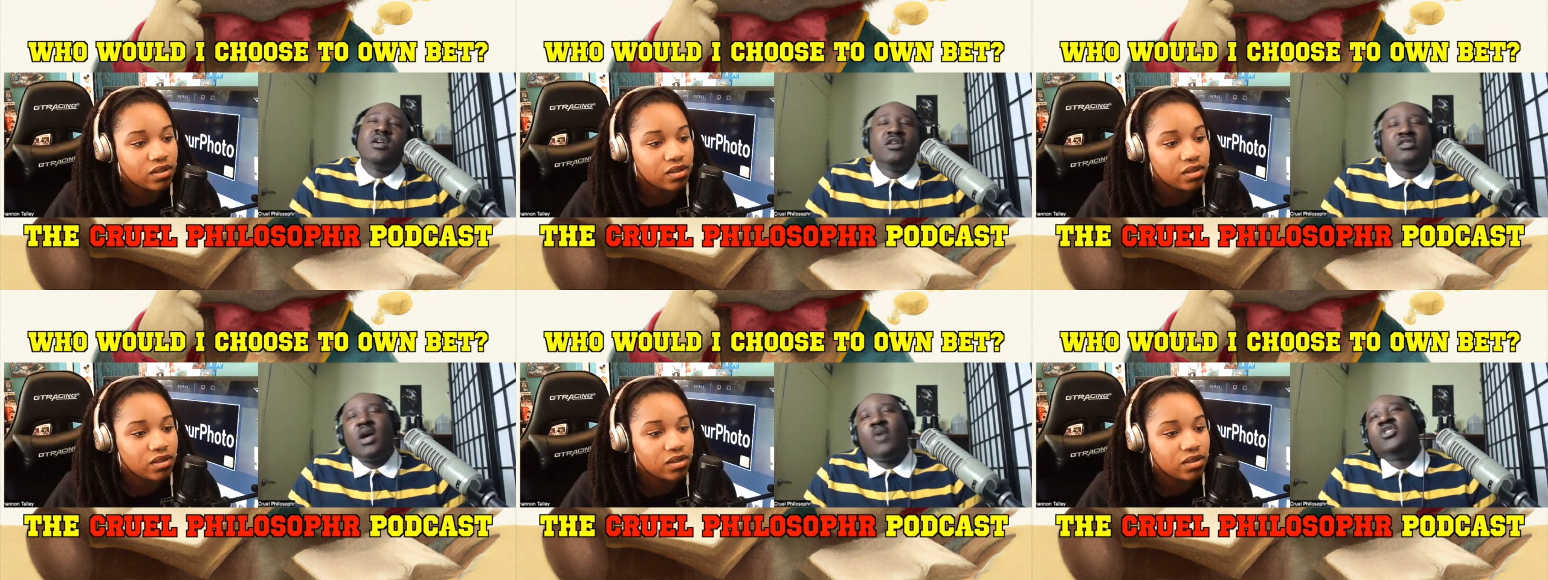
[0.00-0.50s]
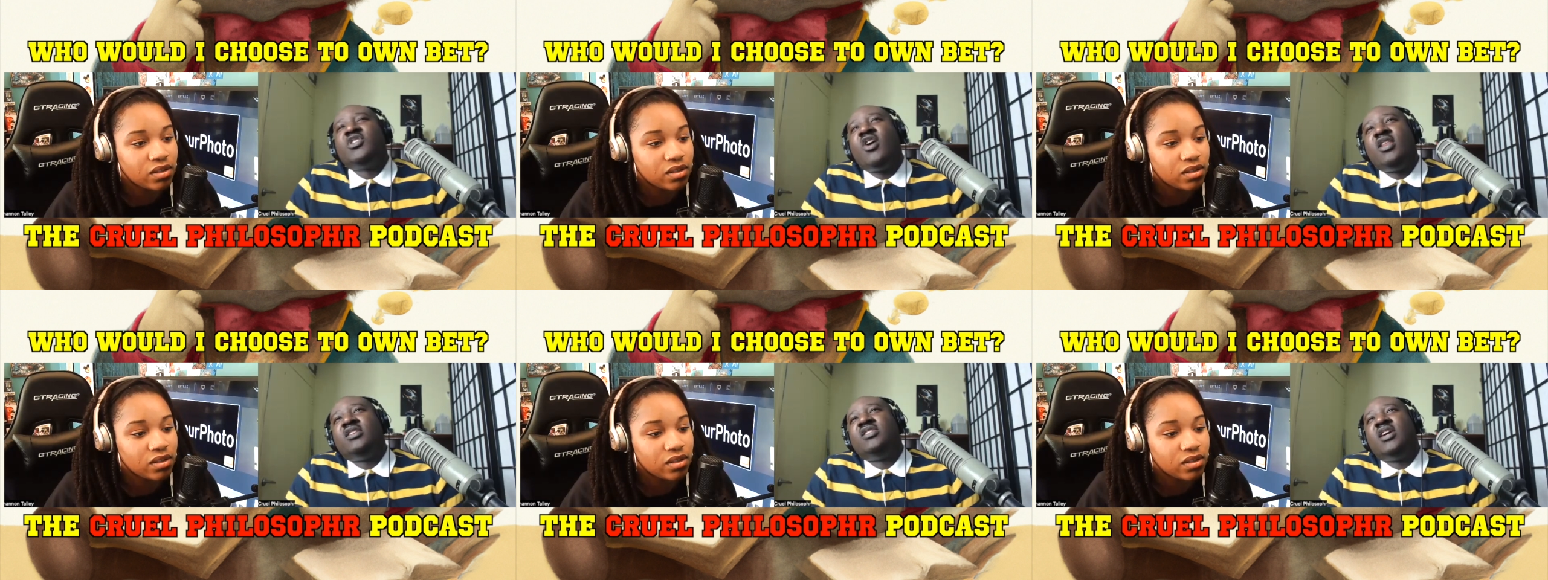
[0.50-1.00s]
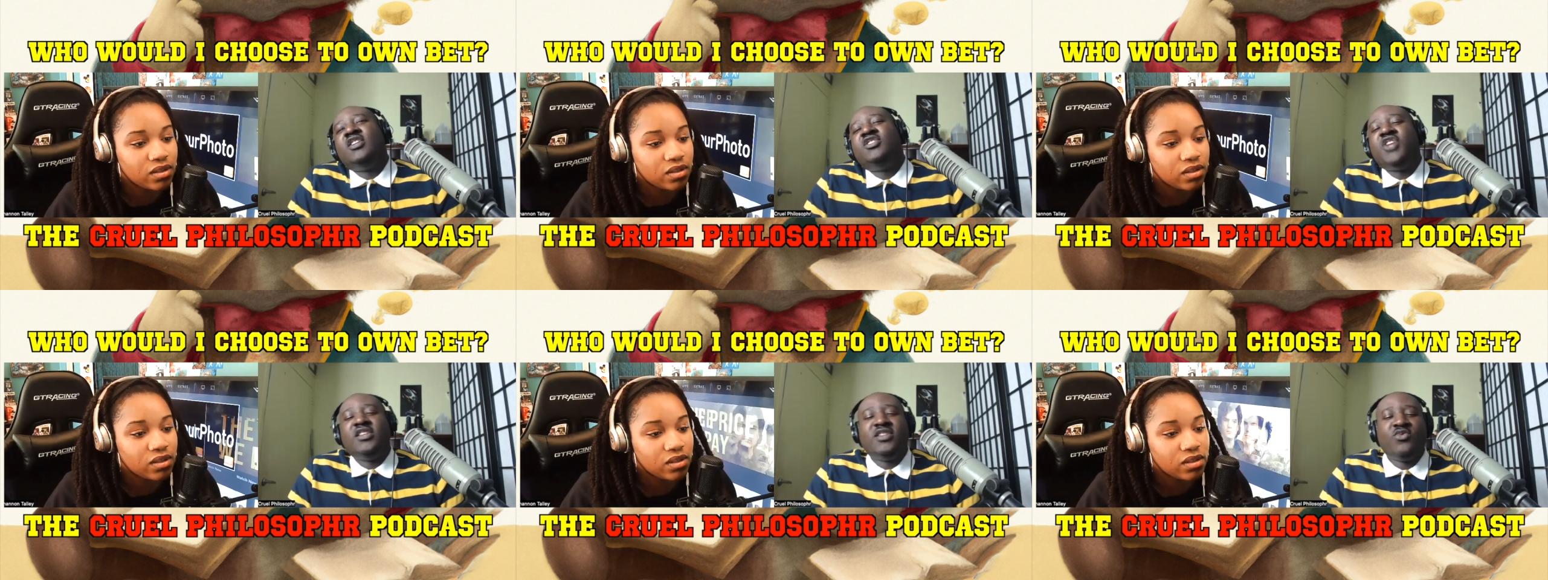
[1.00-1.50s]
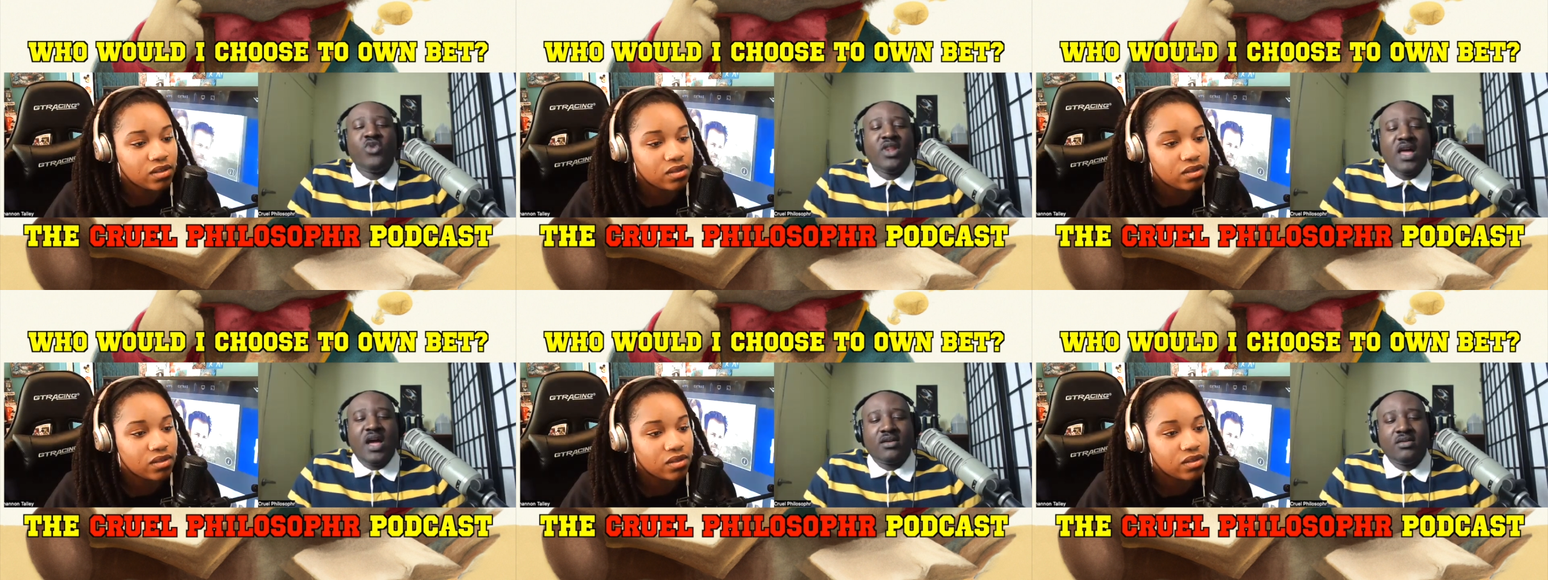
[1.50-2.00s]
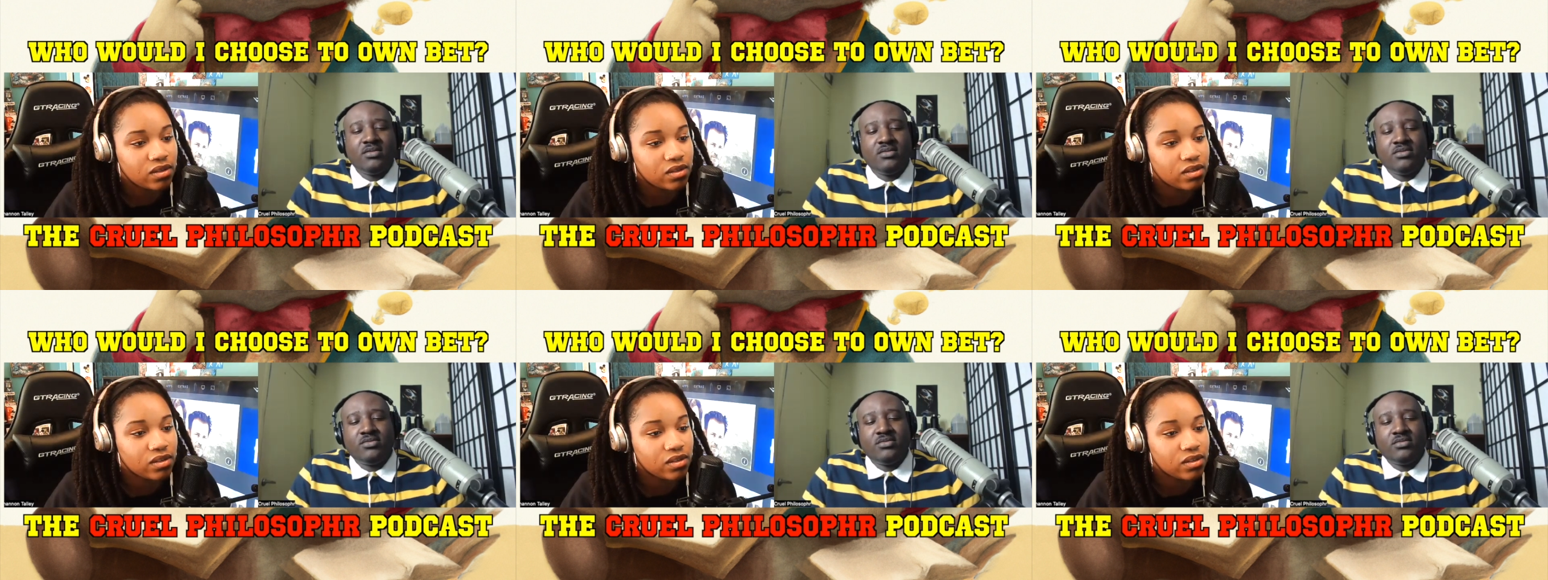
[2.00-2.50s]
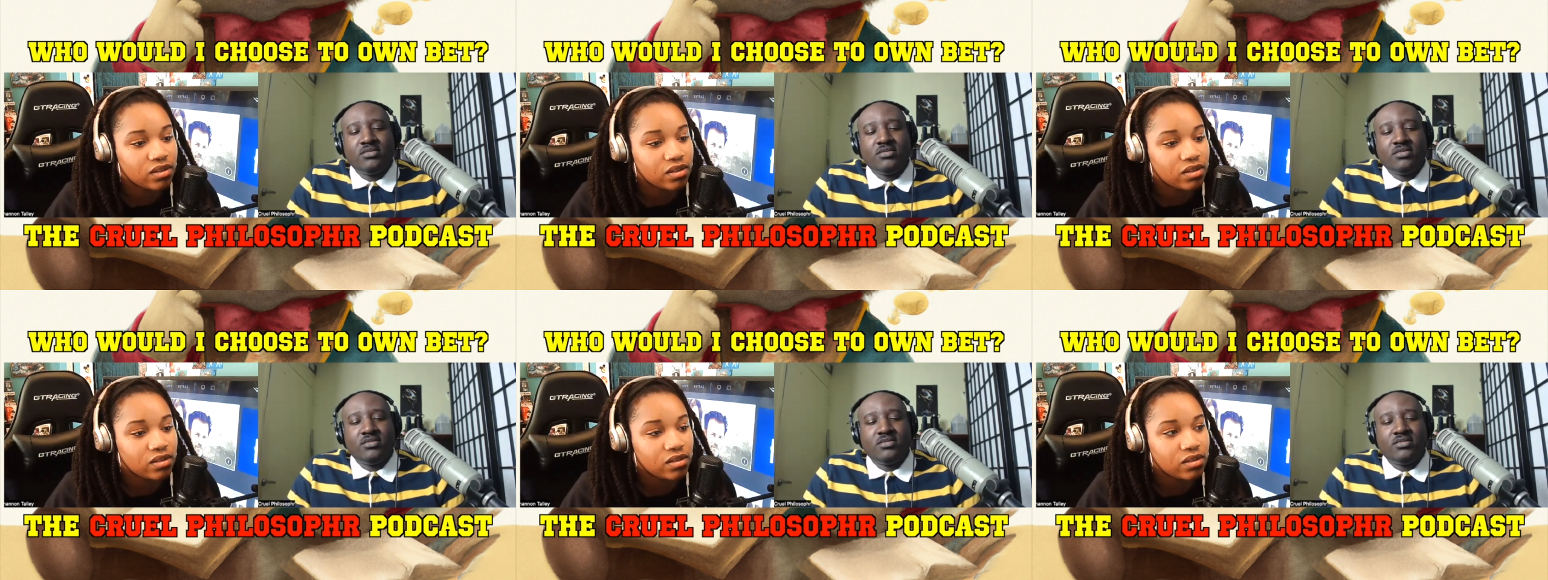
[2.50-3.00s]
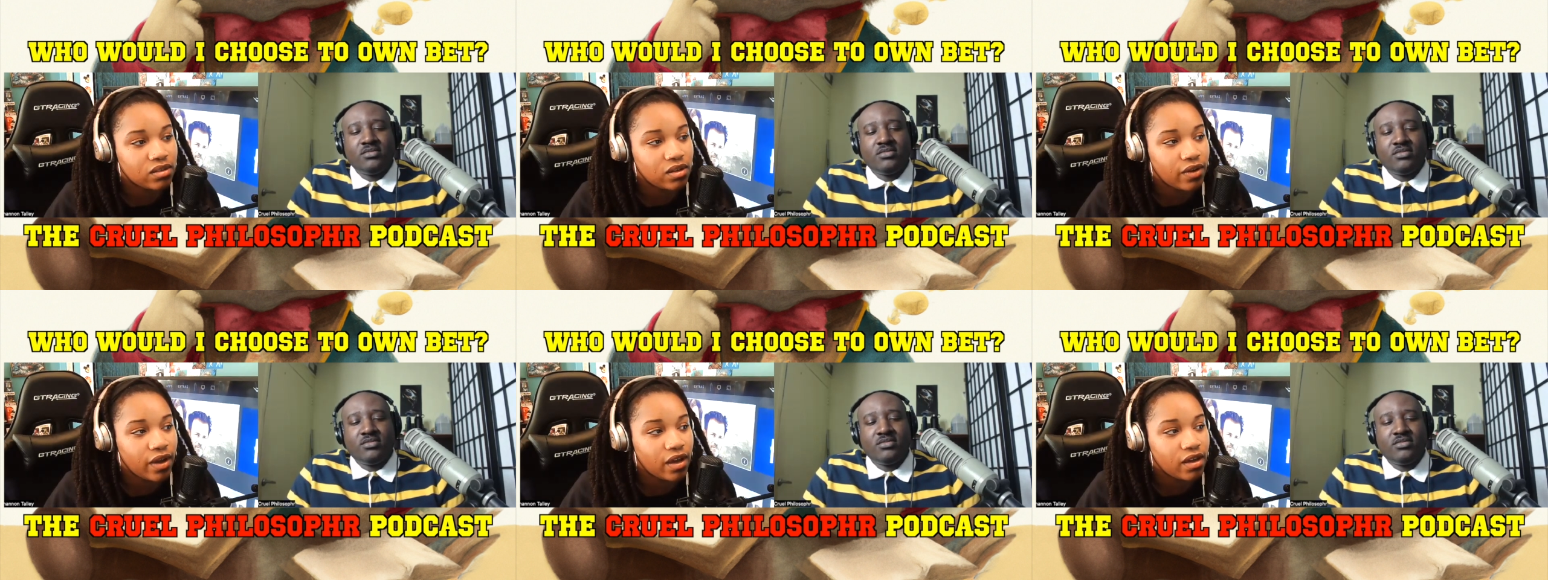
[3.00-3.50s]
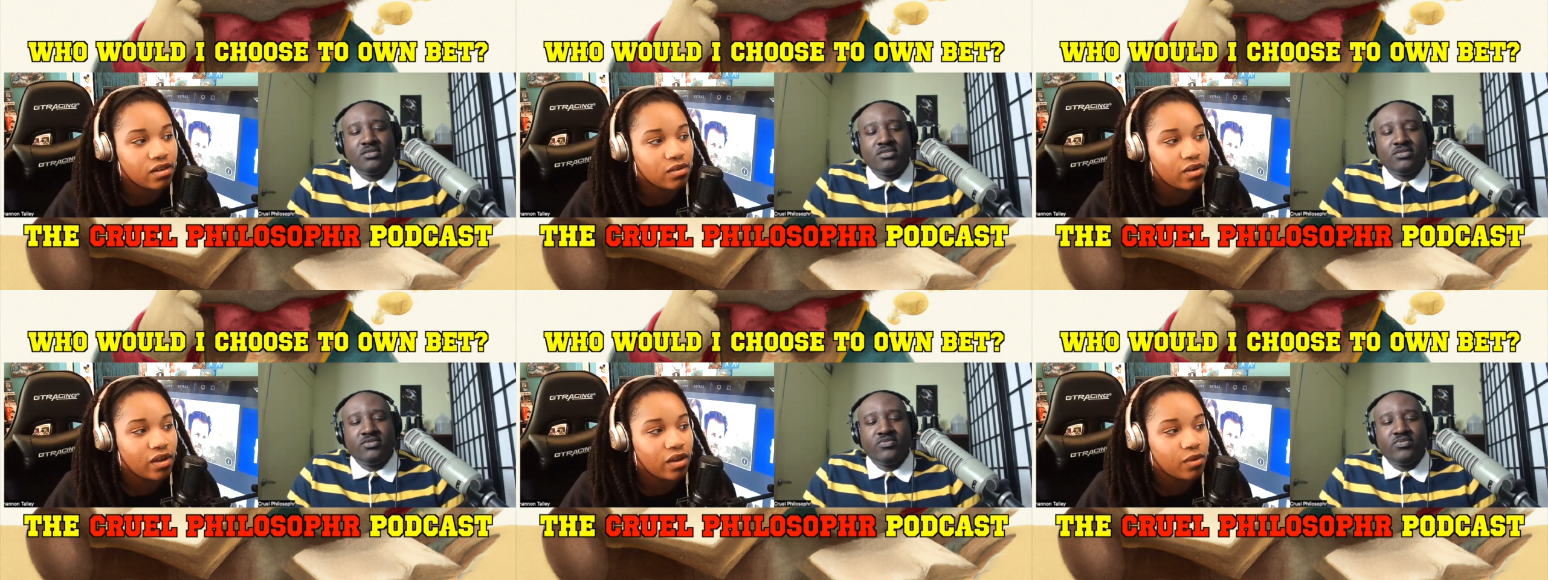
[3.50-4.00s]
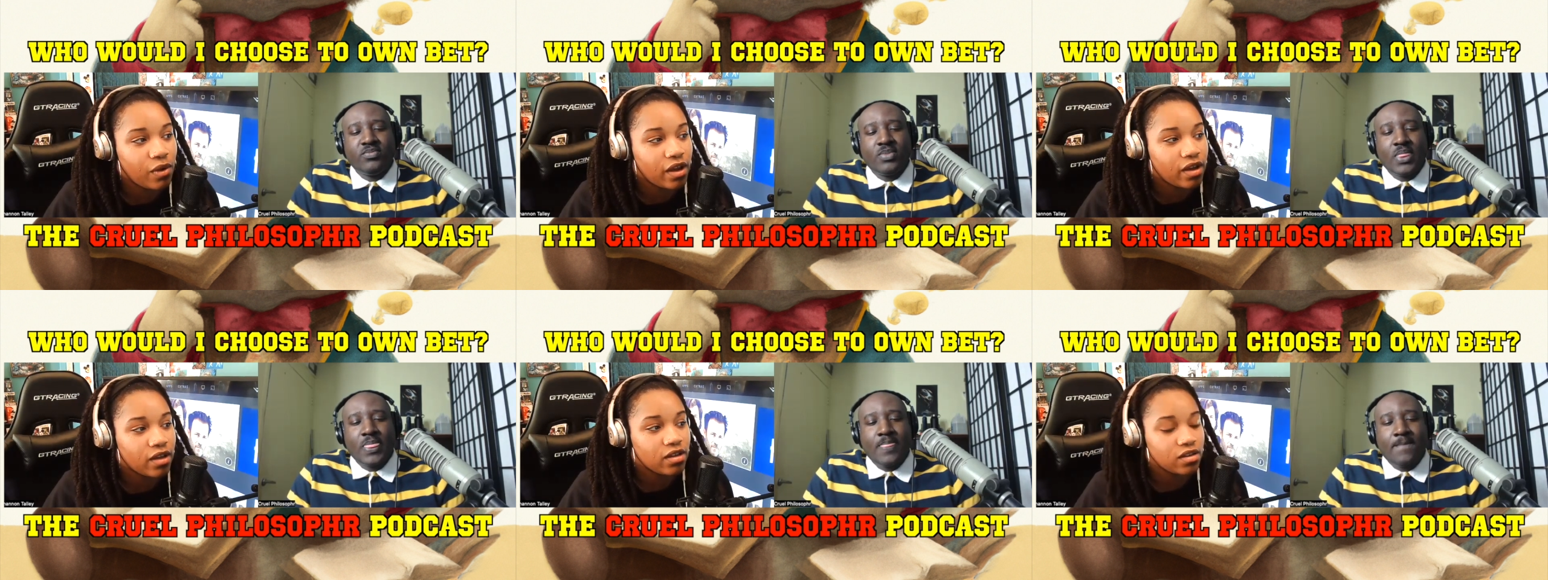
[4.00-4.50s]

Speaker 1: So I was going to say Jason Whitlock.
Speaker 2: Okay. And why?